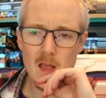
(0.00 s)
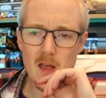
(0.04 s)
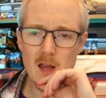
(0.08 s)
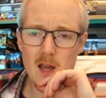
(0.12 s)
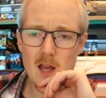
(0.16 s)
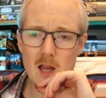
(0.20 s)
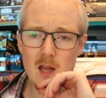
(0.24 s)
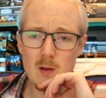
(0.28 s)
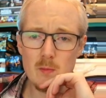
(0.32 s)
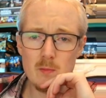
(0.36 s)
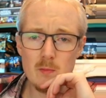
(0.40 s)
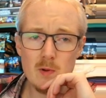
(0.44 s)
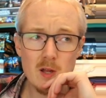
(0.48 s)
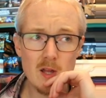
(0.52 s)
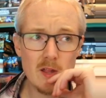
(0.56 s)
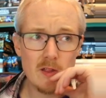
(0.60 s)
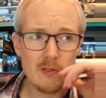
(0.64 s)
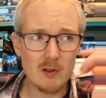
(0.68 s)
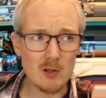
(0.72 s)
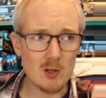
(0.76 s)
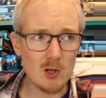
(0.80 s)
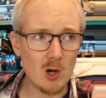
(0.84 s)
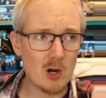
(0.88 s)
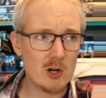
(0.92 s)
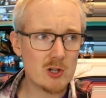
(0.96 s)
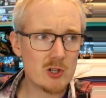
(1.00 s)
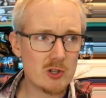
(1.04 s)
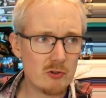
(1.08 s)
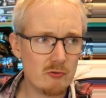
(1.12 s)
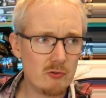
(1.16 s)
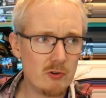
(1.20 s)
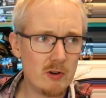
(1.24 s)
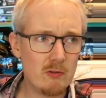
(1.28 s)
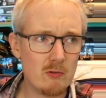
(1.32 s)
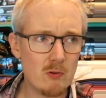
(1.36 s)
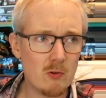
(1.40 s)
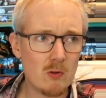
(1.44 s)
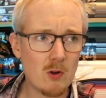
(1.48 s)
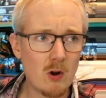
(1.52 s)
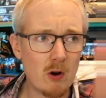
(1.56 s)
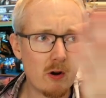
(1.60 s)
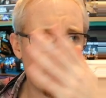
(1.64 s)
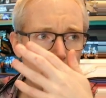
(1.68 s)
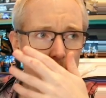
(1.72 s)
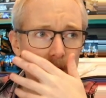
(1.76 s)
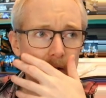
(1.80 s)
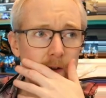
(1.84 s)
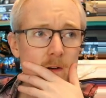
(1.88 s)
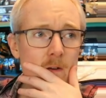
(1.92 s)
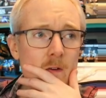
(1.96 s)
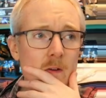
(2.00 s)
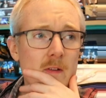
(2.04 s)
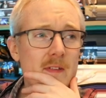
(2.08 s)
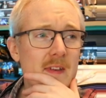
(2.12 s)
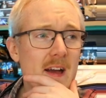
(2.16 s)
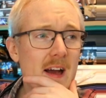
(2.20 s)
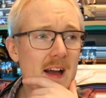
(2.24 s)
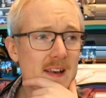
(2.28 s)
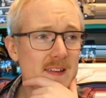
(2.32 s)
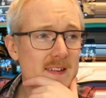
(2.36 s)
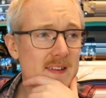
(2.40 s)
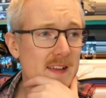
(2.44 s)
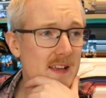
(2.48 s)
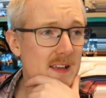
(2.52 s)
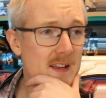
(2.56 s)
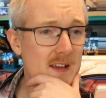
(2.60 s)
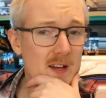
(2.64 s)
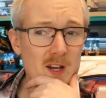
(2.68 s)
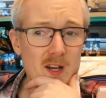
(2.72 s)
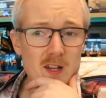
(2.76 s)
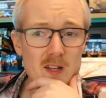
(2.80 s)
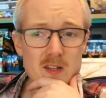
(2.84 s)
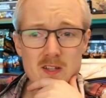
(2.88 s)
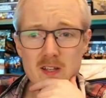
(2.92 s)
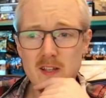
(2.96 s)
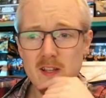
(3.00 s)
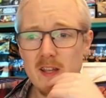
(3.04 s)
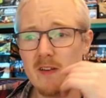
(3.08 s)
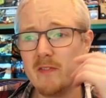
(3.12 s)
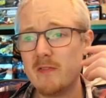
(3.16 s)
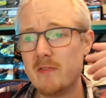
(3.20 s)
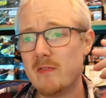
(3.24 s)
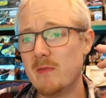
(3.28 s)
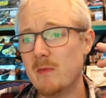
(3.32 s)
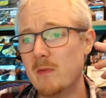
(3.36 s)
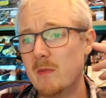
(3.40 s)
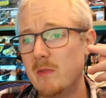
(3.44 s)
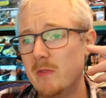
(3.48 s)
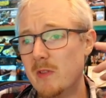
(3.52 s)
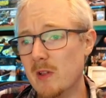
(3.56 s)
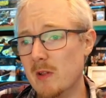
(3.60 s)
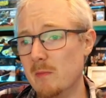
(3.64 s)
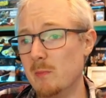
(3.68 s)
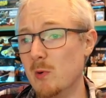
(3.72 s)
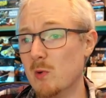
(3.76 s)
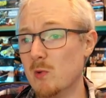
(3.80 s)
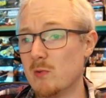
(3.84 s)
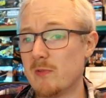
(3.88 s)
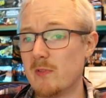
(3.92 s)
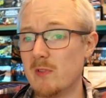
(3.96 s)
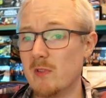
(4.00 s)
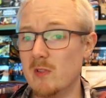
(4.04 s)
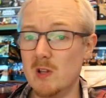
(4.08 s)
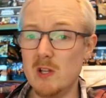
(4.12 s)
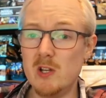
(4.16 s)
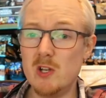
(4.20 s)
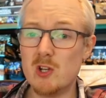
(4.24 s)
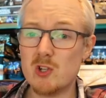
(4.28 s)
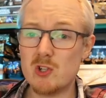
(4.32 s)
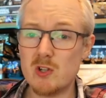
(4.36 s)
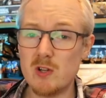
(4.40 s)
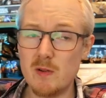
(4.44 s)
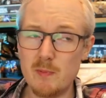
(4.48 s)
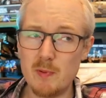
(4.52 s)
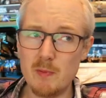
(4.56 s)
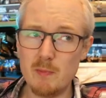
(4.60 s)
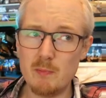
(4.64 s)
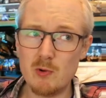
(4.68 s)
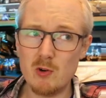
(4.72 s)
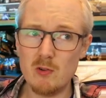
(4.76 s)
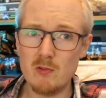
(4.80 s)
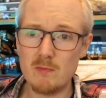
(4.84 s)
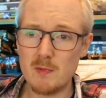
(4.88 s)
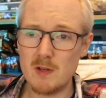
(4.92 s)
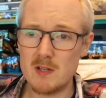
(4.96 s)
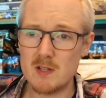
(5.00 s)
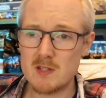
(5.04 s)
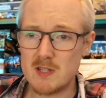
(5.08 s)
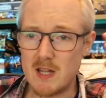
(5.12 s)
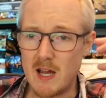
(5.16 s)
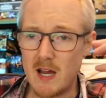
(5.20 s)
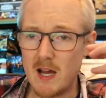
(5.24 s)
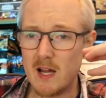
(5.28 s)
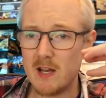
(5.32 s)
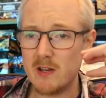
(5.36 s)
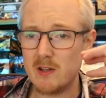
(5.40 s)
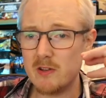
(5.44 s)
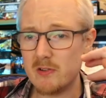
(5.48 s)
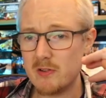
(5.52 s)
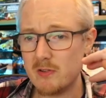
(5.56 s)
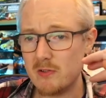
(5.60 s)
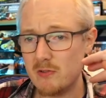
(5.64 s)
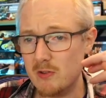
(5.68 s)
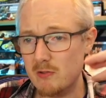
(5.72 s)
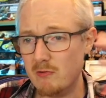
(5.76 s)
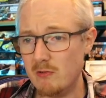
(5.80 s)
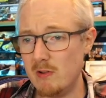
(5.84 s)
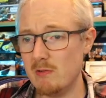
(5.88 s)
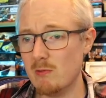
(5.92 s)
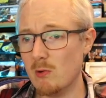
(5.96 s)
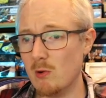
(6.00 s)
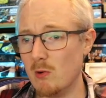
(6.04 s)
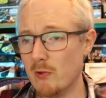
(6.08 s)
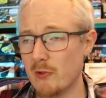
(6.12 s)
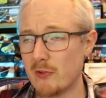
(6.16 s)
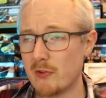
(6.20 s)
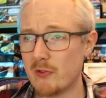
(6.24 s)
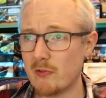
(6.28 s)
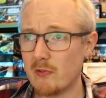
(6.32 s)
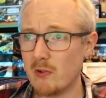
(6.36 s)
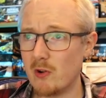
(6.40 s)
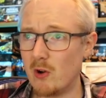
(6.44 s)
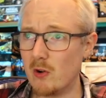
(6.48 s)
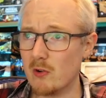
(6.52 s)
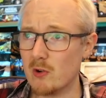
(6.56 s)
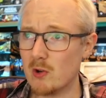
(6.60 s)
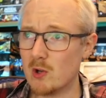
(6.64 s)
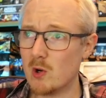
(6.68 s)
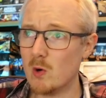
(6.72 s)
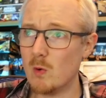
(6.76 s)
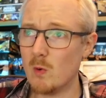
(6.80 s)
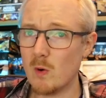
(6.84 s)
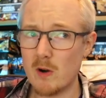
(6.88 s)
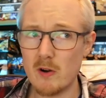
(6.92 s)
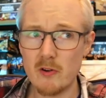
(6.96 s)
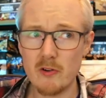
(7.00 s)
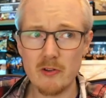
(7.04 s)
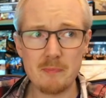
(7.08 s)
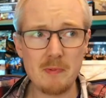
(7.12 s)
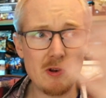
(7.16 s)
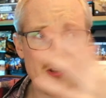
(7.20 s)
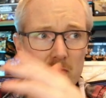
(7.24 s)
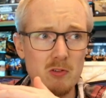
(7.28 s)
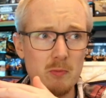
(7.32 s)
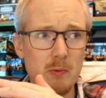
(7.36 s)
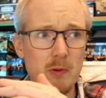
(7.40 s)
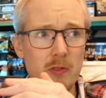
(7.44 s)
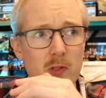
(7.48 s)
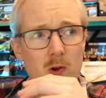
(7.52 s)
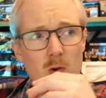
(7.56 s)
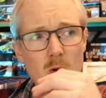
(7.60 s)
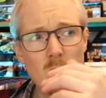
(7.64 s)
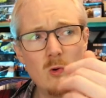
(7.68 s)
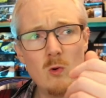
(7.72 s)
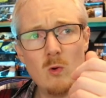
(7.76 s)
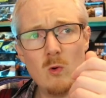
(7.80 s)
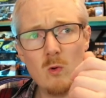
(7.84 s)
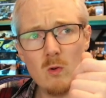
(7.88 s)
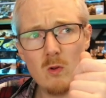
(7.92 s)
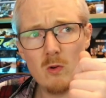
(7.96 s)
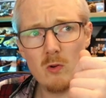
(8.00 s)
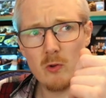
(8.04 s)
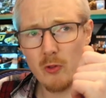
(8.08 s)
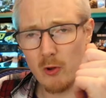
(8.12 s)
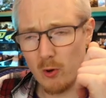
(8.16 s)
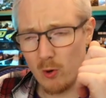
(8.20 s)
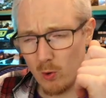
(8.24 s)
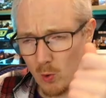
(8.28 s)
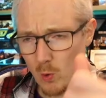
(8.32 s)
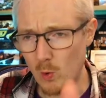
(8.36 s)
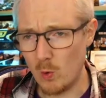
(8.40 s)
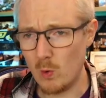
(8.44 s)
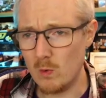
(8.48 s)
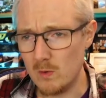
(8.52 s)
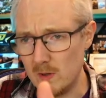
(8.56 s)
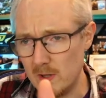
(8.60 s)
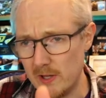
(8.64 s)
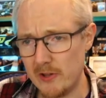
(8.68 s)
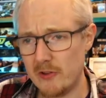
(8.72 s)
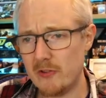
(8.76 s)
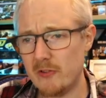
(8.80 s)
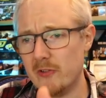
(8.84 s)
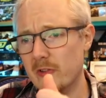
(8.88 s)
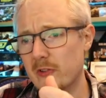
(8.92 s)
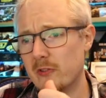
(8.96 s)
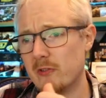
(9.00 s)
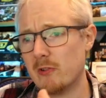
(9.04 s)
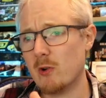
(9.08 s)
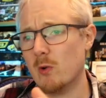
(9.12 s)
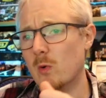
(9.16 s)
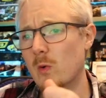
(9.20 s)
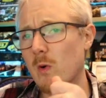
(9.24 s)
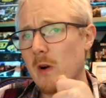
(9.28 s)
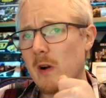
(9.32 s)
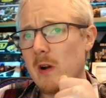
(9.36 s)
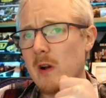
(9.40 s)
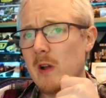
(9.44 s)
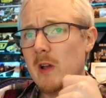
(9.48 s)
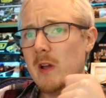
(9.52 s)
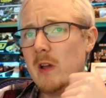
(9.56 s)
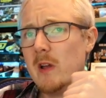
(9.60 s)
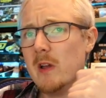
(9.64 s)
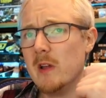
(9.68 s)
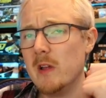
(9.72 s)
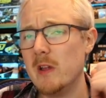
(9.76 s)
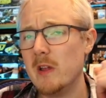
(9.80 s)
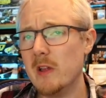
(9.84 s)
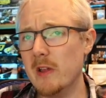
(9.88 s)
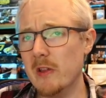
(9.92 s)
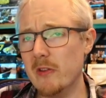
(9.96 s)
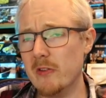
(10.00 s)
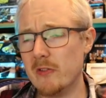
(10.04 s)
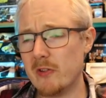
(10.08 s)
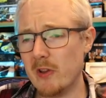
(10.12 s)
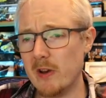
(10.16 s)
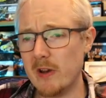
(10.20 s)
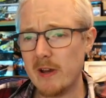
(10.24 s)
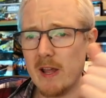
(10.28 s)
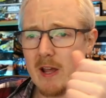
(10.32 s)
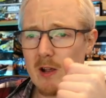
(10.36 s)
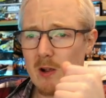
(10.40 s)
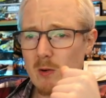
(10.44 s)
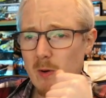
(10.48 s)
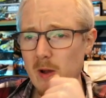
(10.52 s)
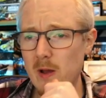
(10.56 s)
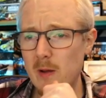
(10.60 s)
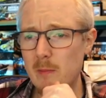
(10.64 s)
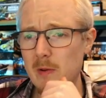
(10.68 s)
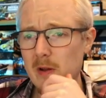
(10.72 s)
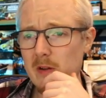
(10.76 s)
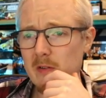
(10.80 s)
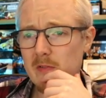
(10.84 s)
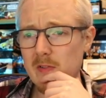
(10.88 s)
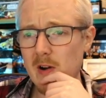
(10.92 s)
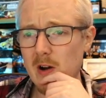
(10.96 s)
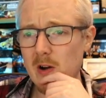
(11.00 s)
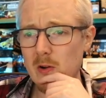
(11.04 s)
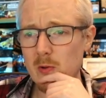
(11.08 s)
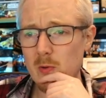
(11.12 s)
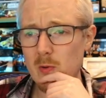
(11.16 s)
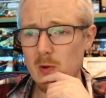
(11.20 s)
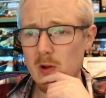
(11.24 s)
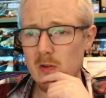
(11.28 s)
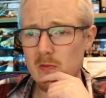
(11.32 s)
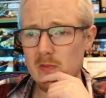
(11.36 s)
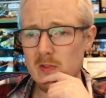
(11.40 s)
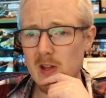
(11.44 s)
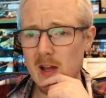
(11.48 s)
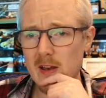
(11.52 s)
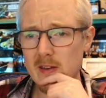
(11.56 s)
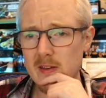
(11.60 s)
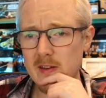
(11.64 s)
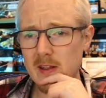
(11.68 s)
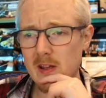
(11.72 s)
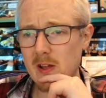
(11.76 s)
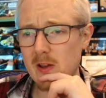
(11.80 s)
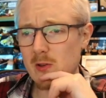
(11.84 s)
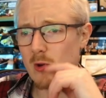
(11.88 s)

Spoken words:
The larger reroll aura here on Dante to give both the leadership improvements and the rerolls on core, especially when the whole list is core, is going to get quite a bit of value out of Dante.